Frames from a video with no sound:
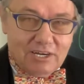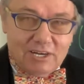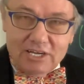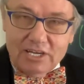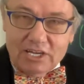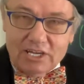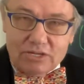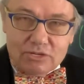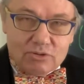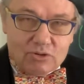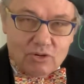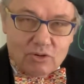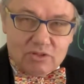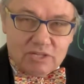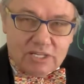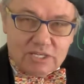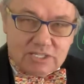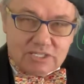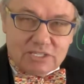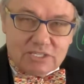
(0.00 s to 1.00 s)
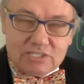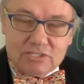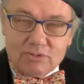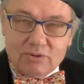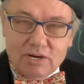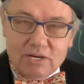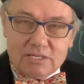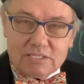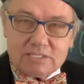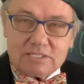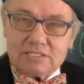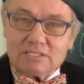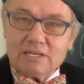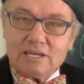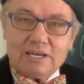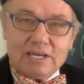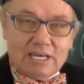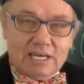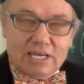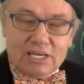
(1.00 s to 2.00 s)
and listening to us,
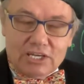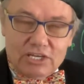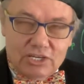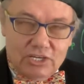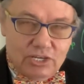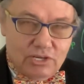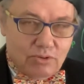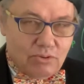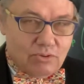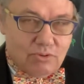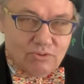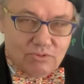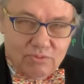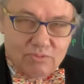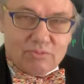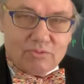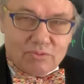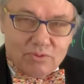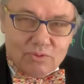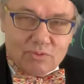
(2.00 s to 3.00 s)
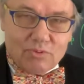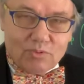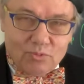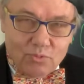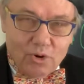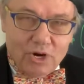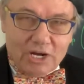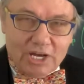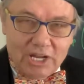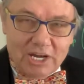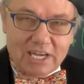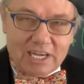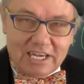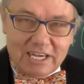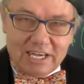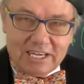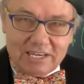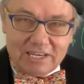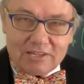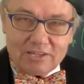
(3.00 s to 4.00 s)
we're going to
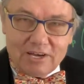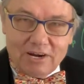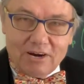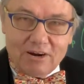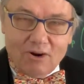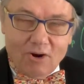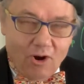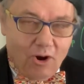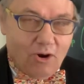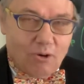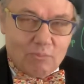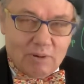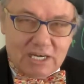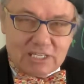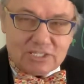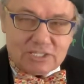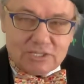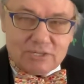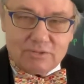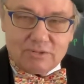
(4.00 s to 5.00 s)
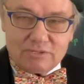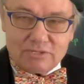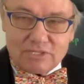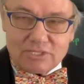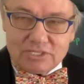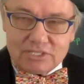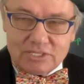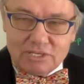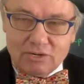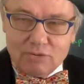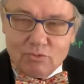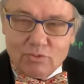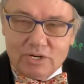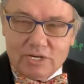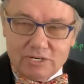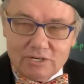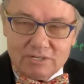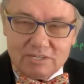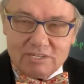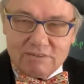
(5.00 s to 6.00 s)
get you there. All my students
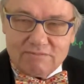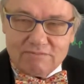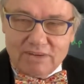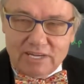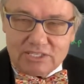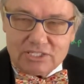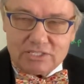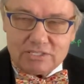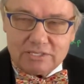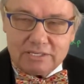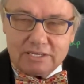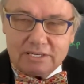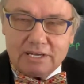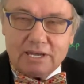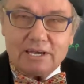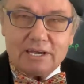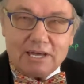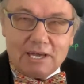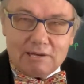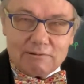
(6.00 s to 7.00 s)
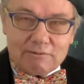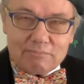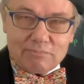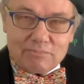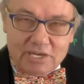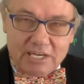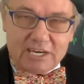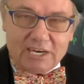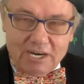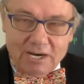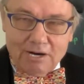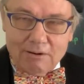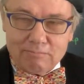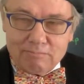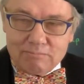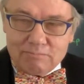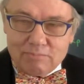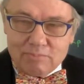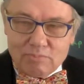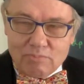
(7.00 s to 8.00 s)
will eventually
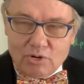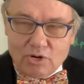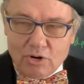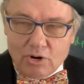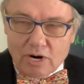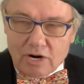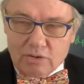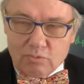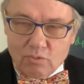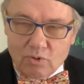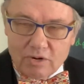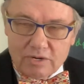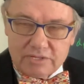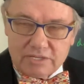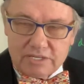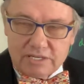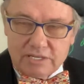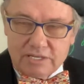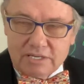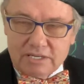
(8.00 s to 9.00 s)
become CardWorthy.